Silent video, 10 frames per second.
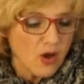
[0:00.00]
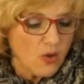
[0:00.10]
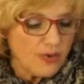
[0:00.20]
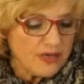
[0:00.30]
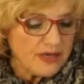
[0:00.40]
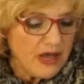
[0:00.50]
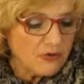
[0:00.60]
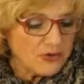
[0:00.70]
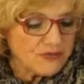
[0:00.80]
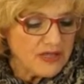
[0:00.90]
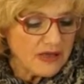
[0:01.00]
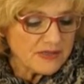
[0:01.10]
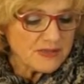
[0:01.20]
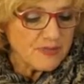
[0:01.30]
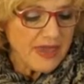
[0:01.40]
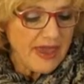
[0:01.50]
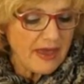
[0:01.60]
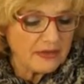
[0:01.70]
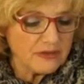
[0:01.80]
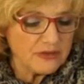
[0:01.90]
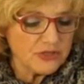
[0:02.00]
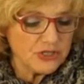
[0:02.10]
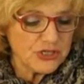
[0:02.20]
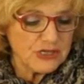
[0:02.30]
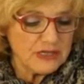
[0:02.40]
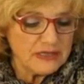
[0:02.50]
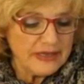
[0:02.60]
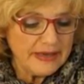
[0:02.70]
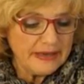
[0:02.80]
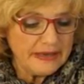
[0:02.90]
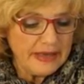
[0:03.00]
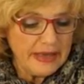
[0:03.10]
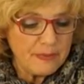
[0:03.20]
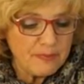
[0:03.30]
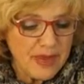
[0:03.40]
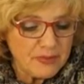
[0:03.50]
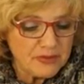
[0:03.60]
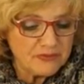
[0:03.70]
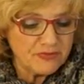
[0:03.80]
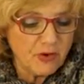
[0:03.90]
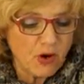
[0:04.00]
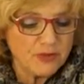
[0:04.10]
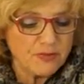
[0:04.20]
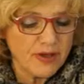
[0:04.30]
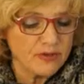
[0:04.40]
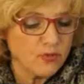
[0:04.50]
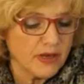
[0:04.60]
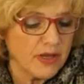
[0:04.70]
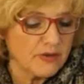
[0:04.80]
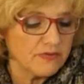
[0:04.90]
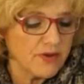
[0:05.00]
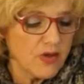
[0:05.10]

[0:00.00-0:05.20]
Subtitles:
When an outflux began, she, like a pebble forgotten by the wave,